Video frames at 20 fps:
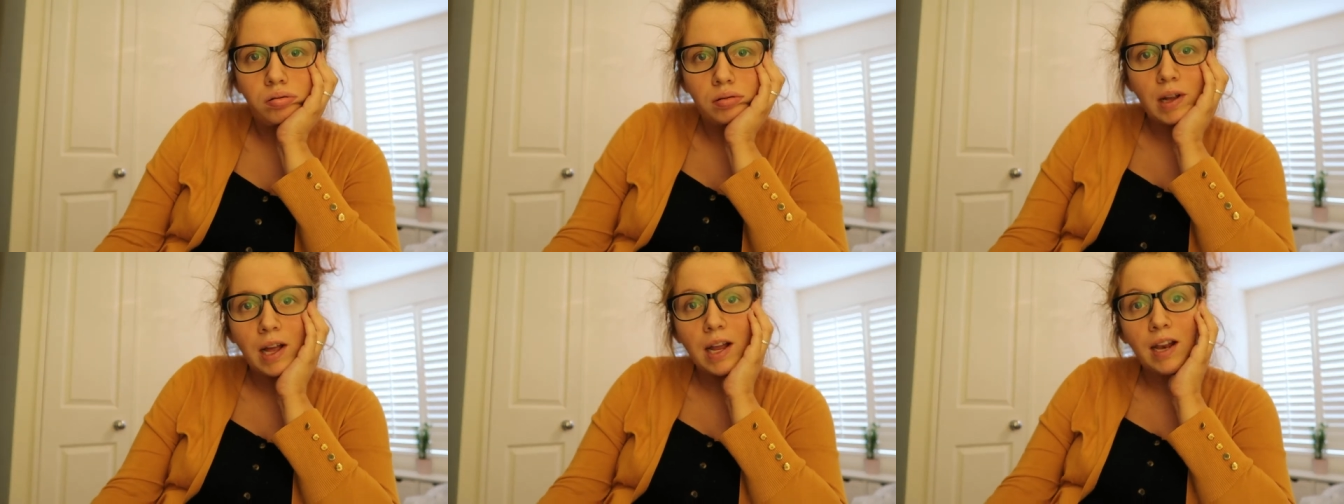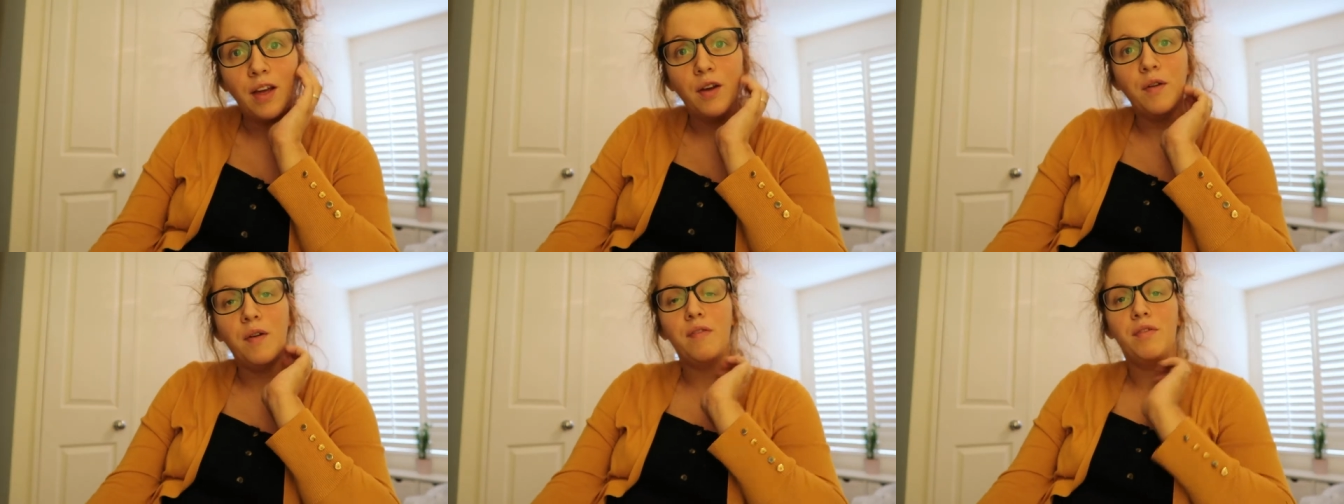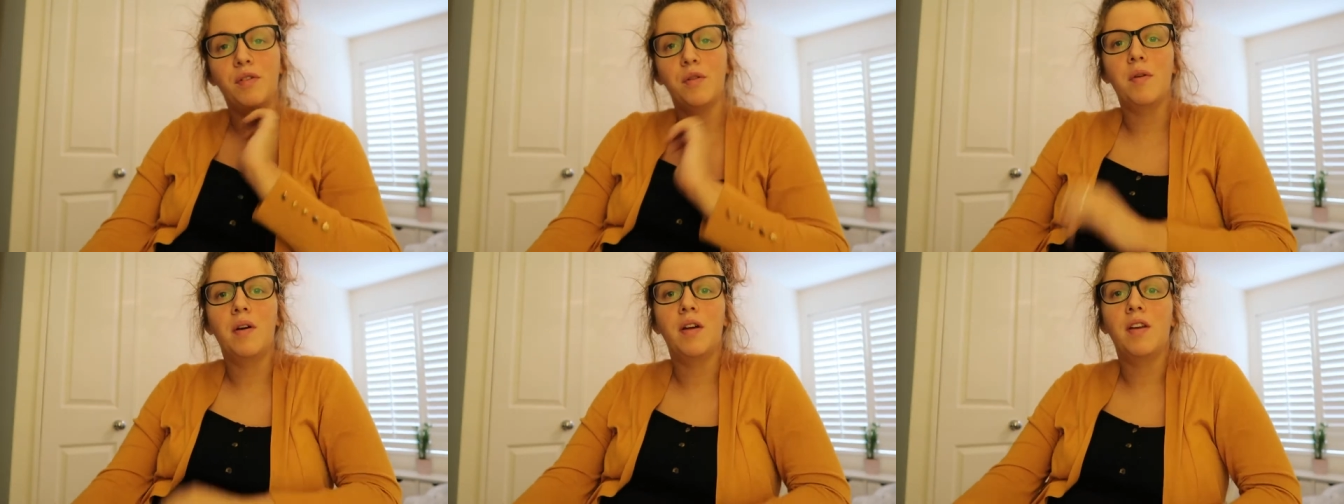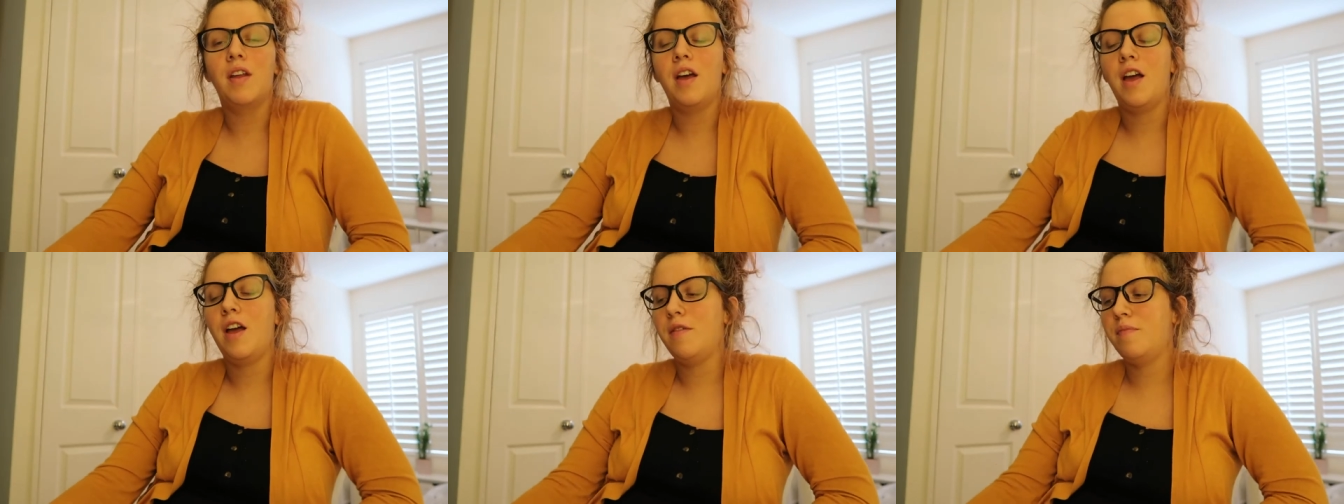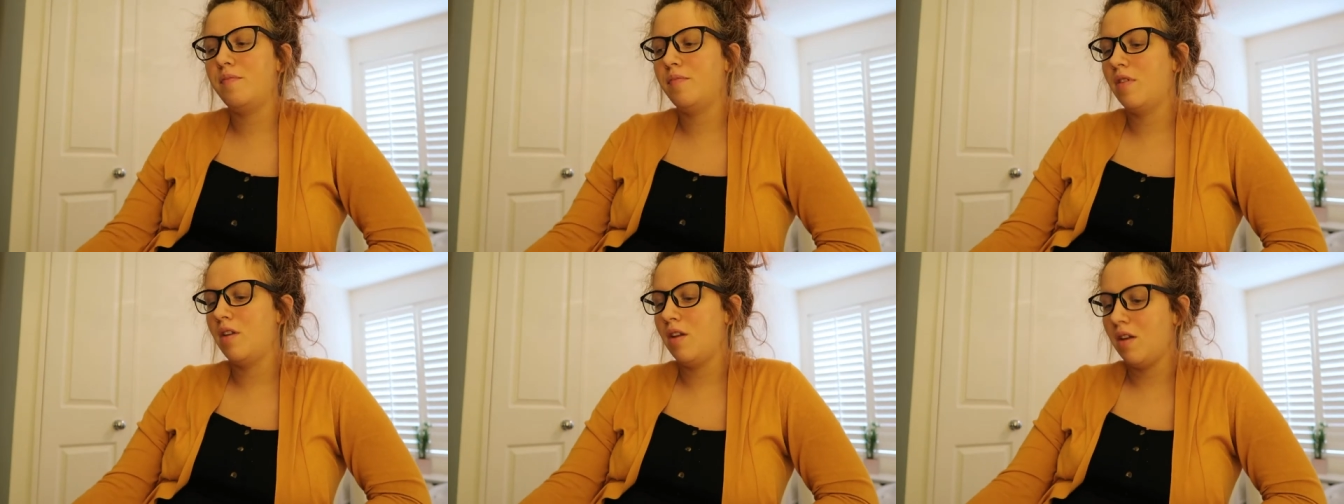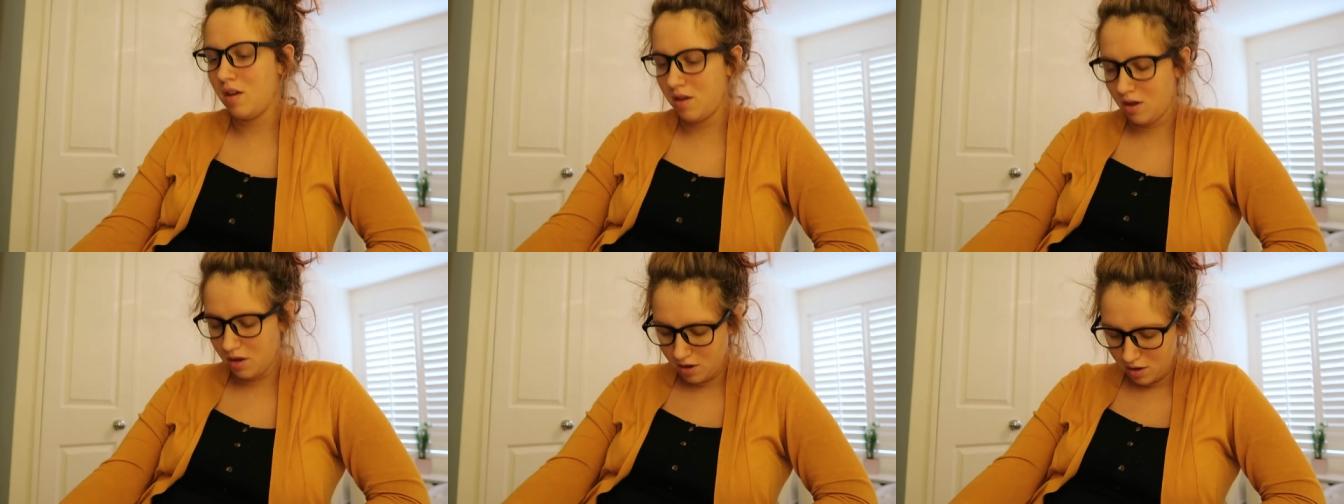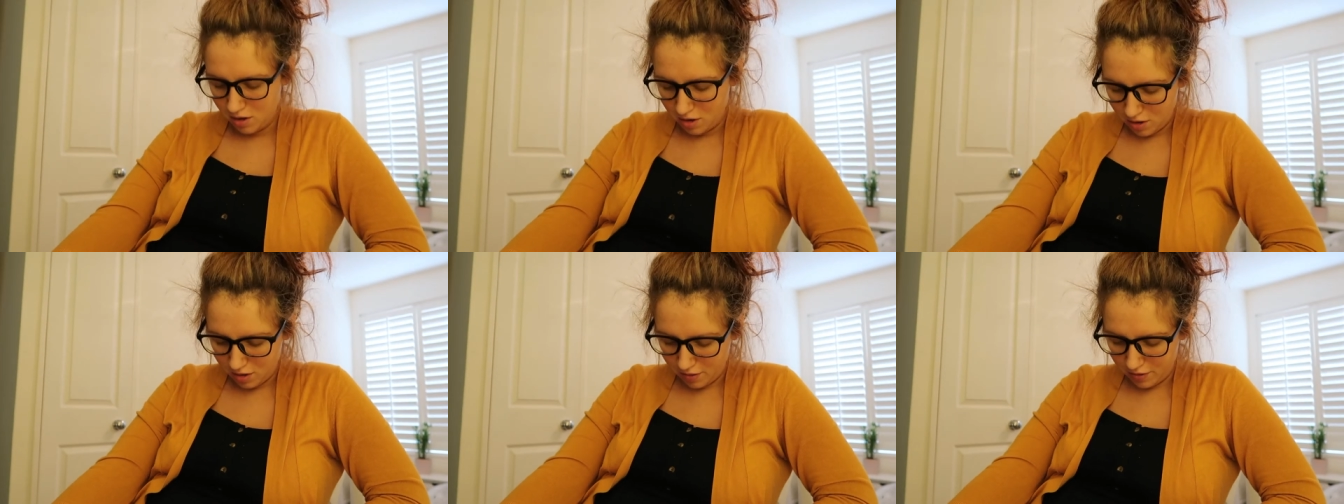Hello, everyone. Um,
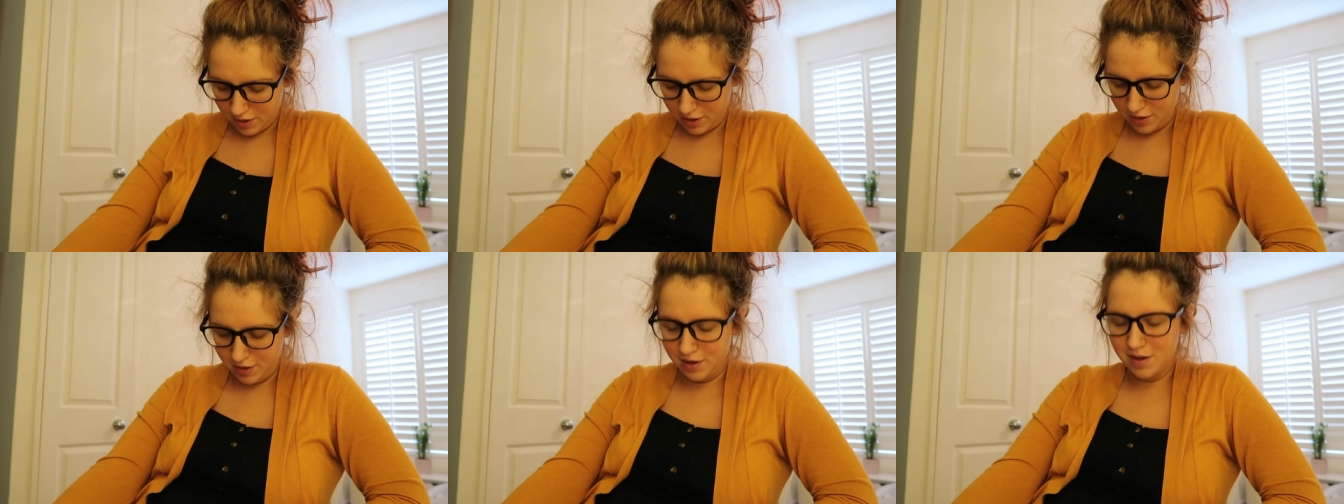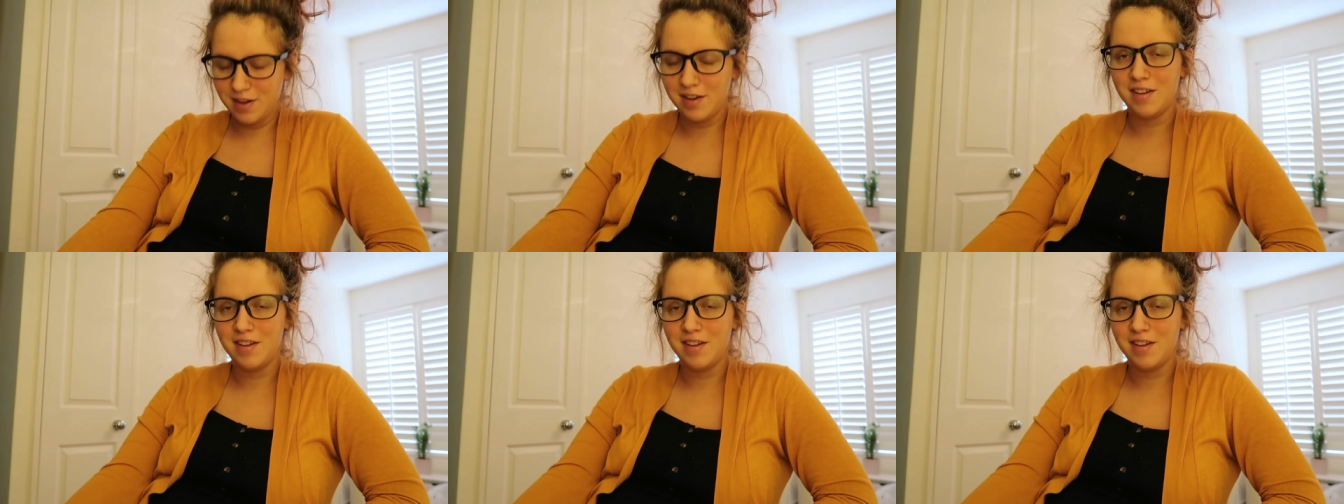I think...